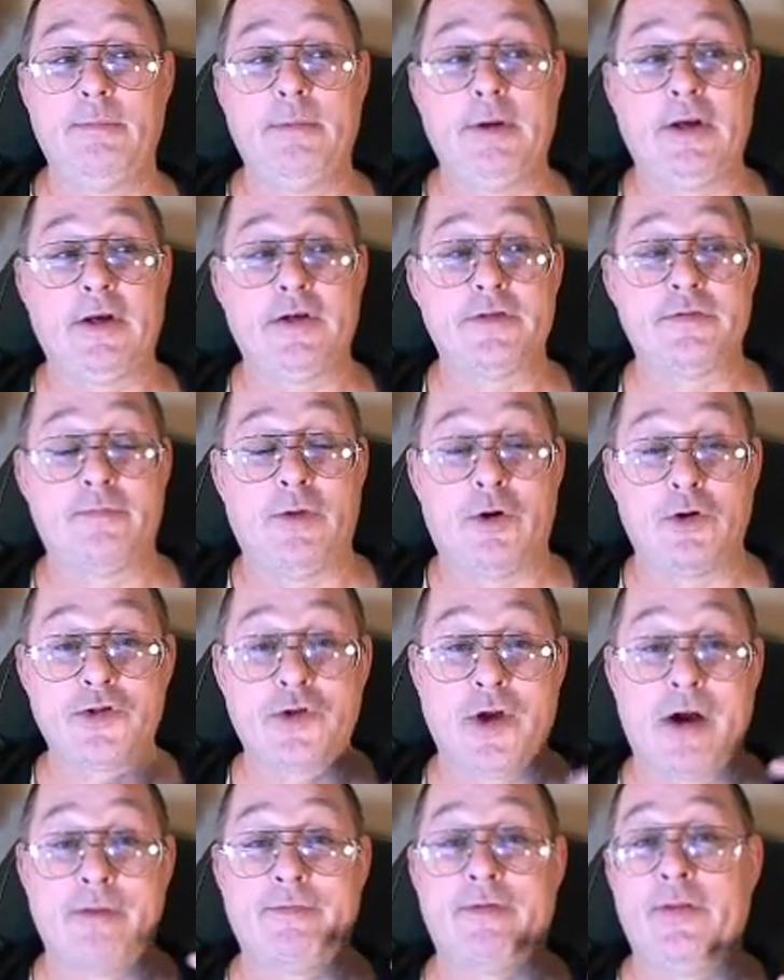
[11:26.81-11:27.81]
because
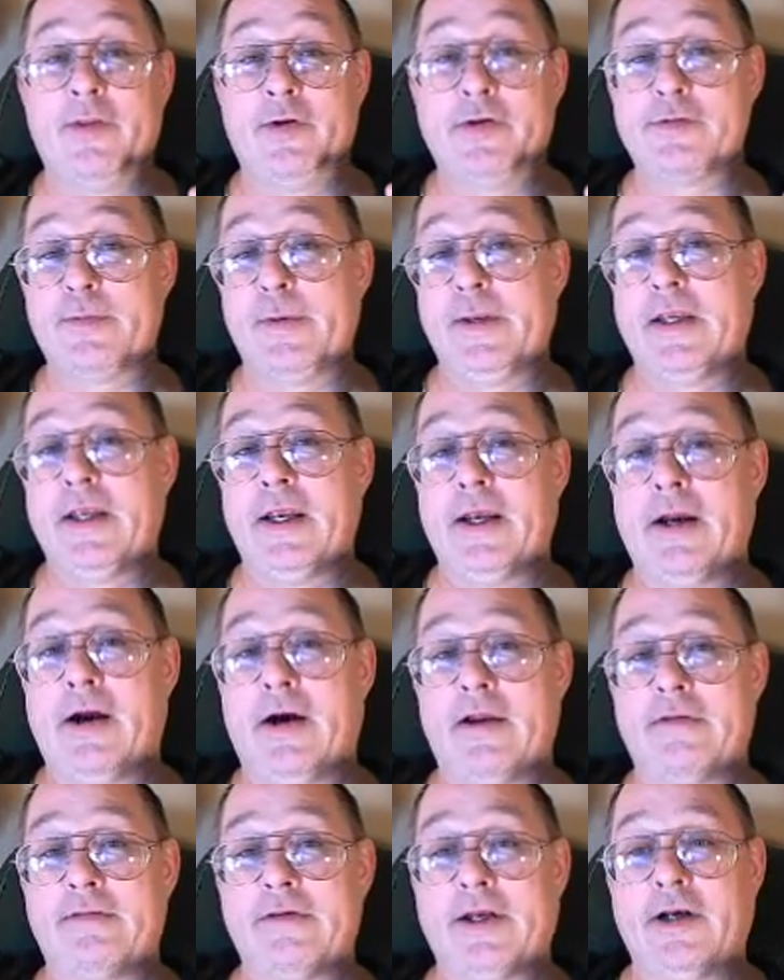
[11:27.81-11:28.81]
most often they're speaking
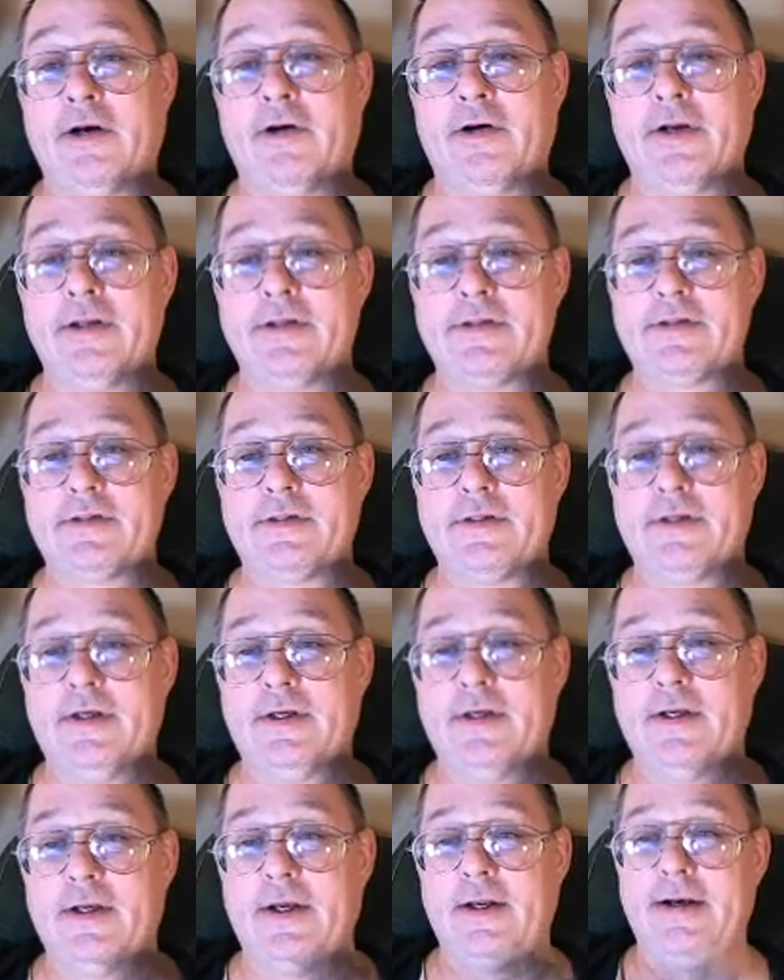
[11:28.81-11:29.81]
out of ignorance.
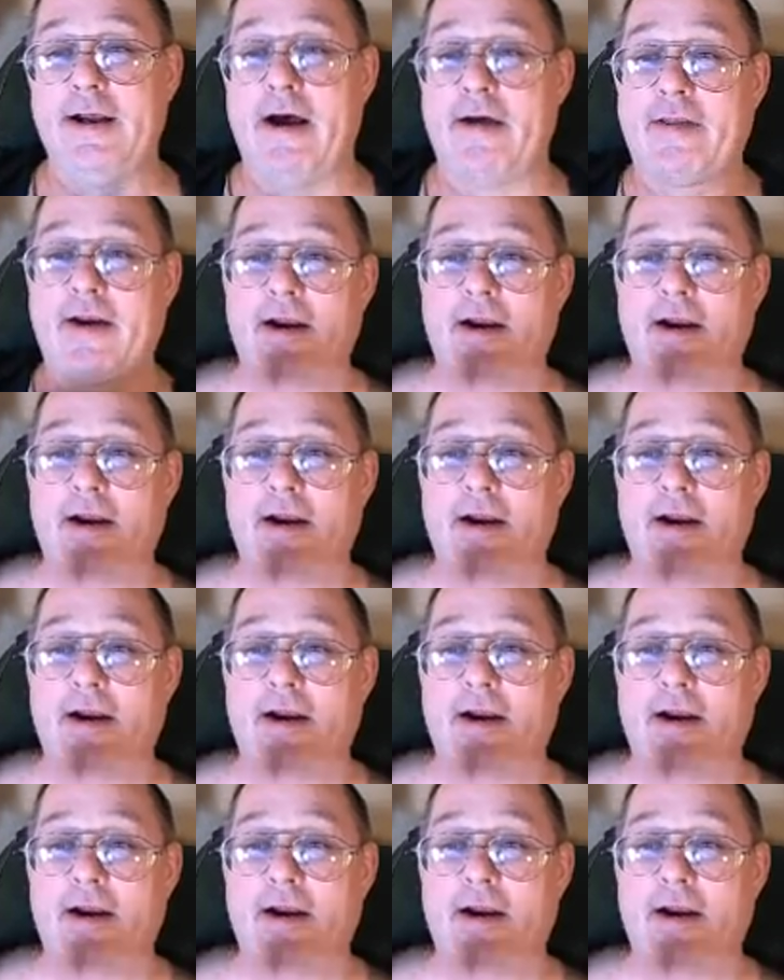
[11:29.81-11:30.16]
Now